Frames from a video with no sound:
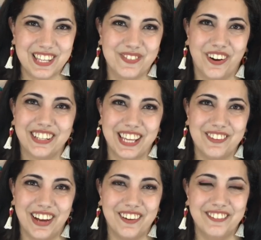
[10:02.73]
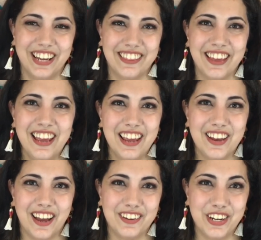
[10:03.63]
this box came out with
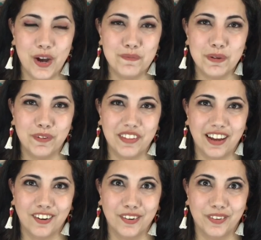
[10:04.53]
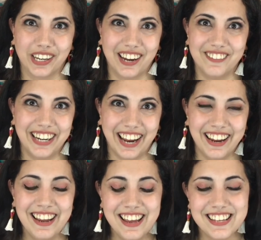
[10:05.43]
people that go to work every day.